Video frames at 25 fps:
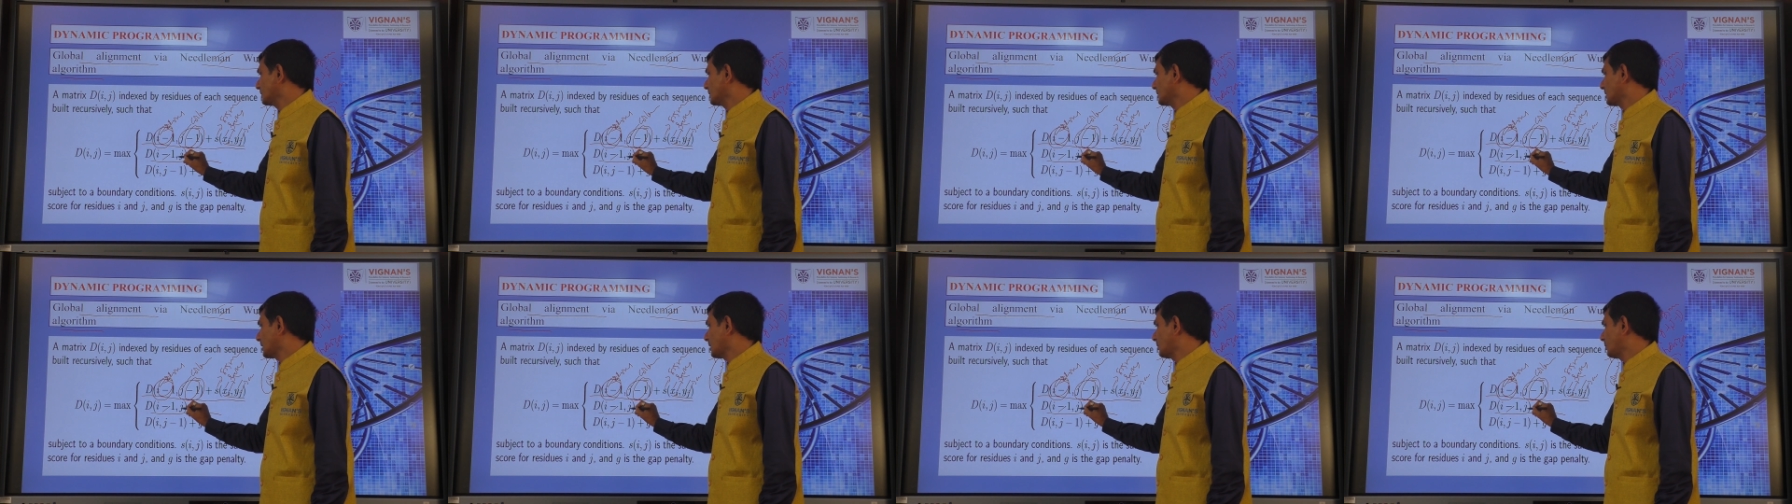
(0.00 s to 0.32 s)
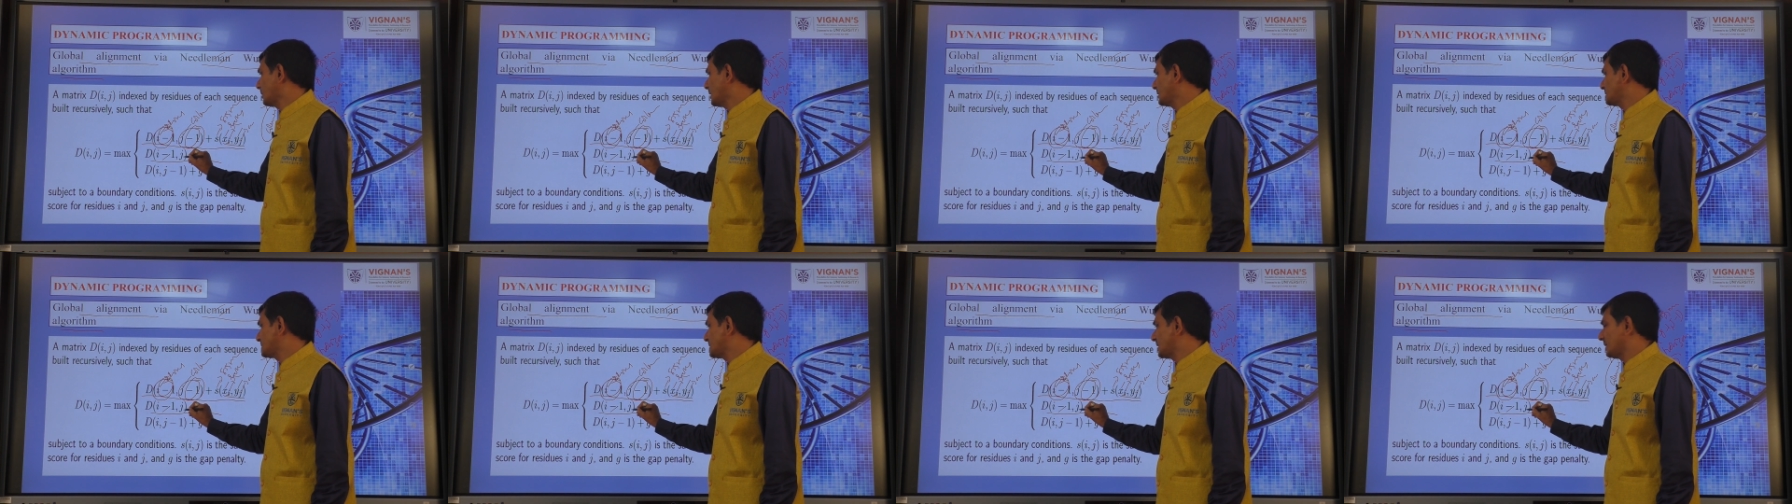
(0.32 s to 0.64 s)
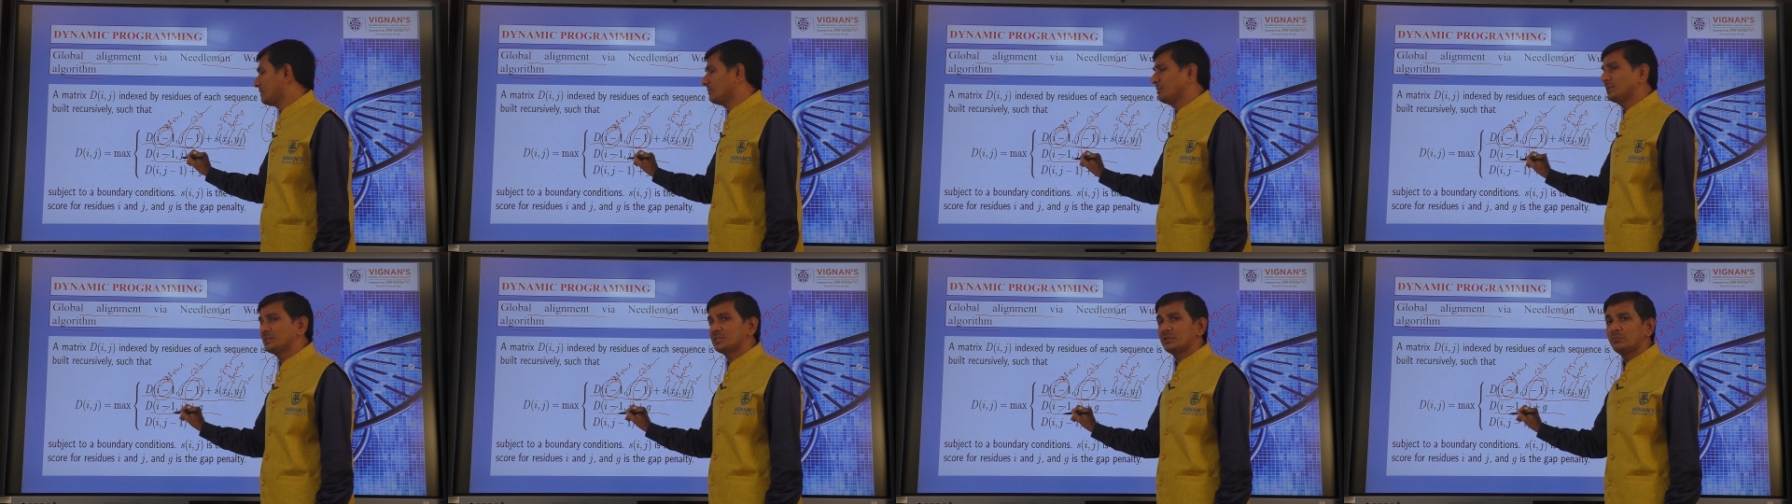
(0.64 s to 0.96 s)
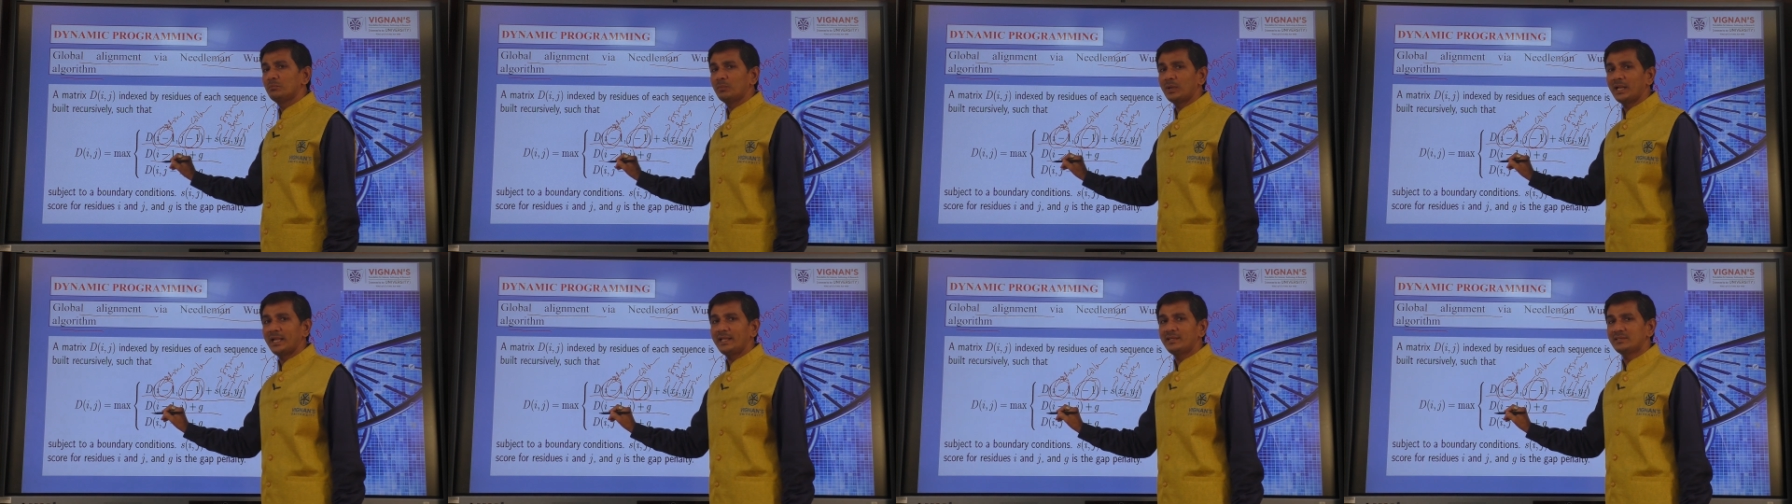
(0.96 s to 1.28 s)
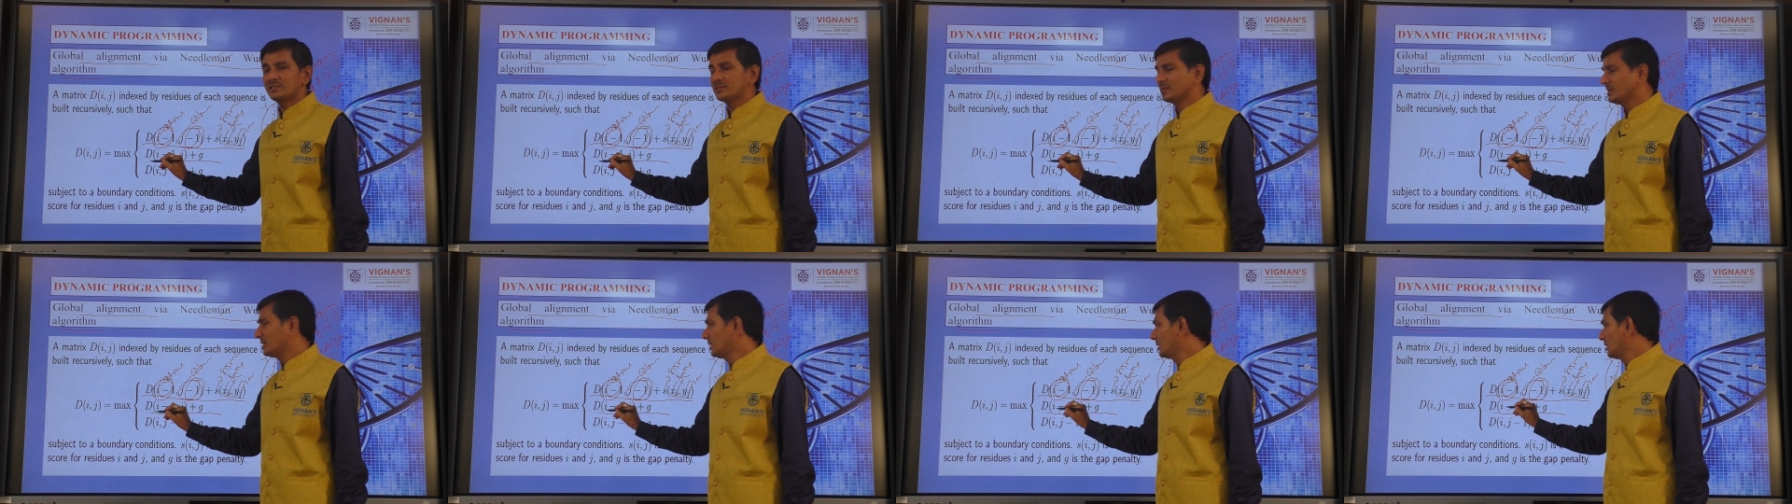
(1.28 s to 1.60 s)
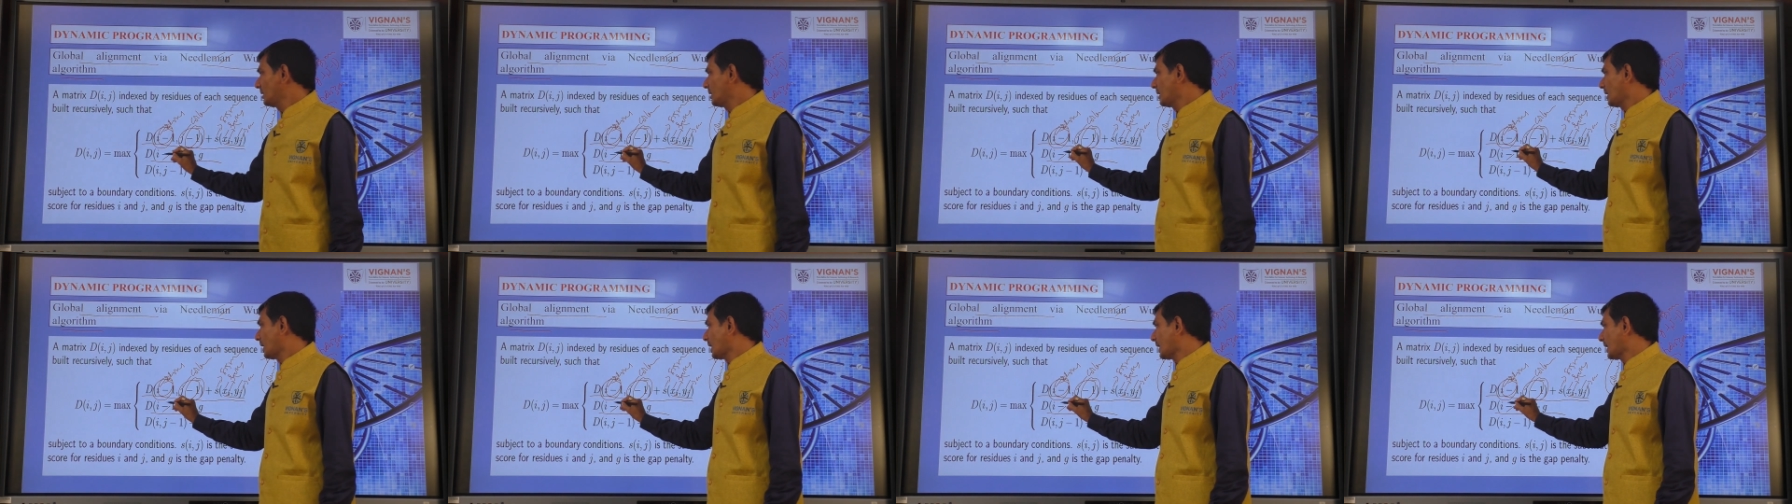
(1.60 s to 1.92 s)
comma j, which implies
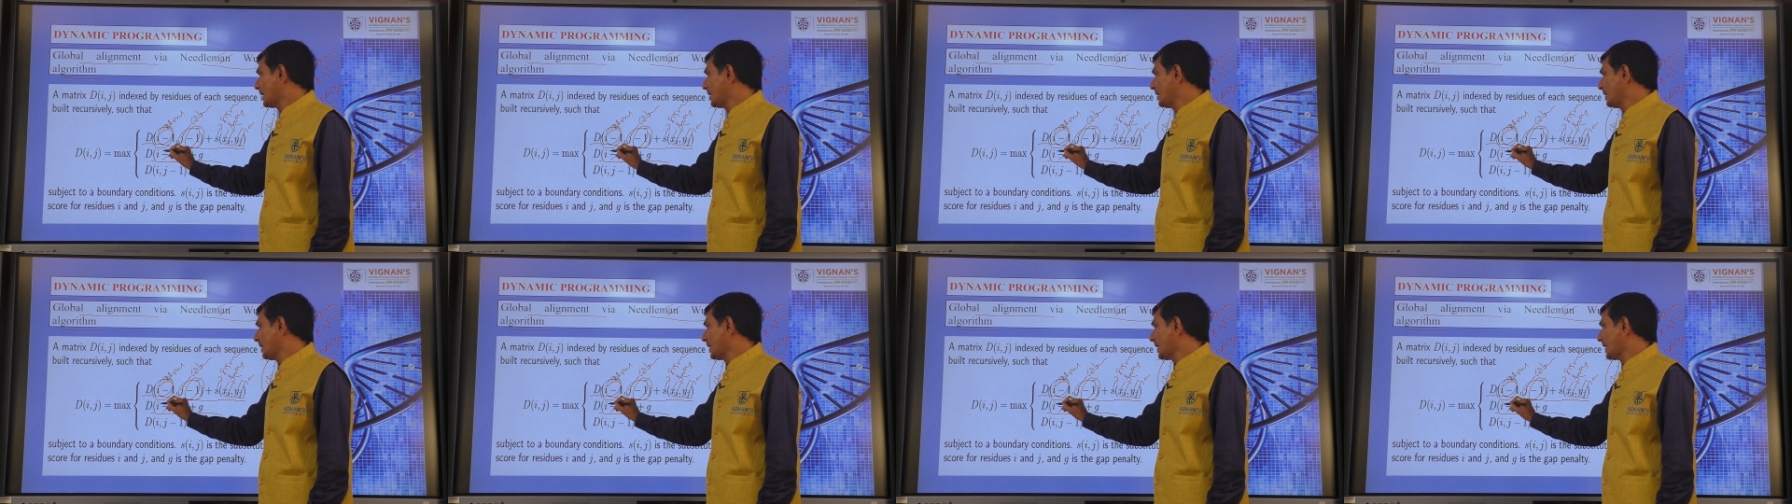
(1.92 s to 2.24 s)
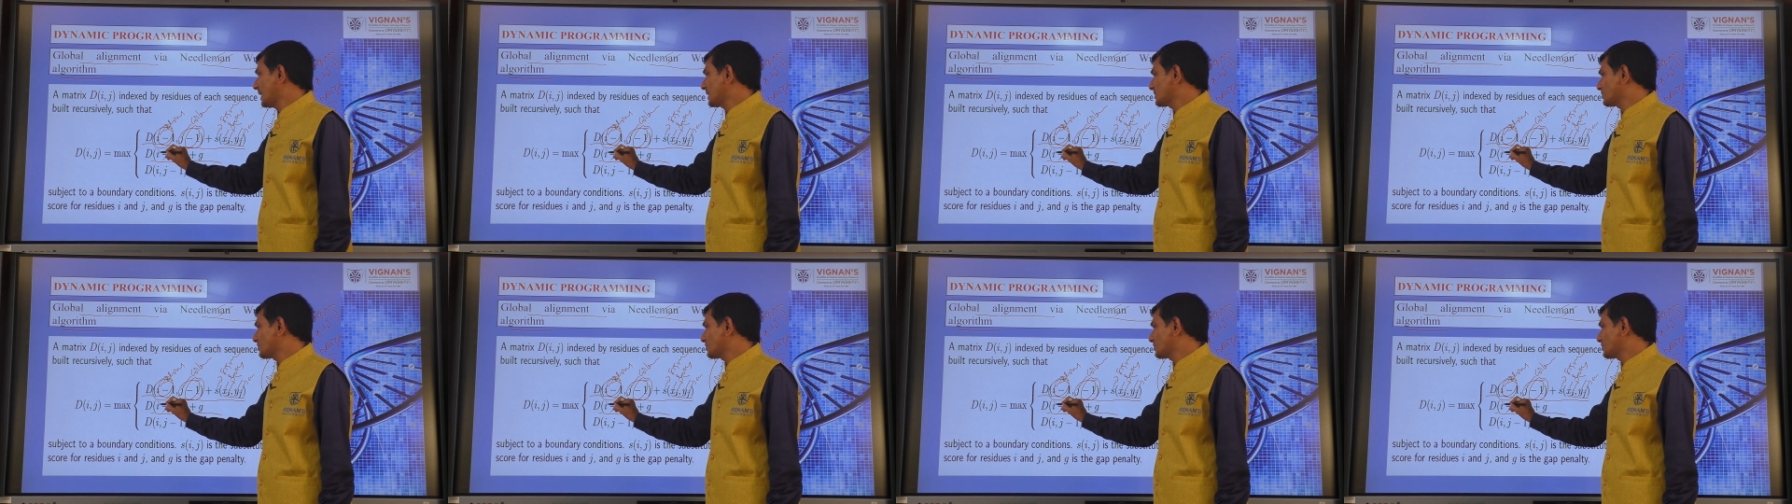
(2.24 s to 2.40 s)
I,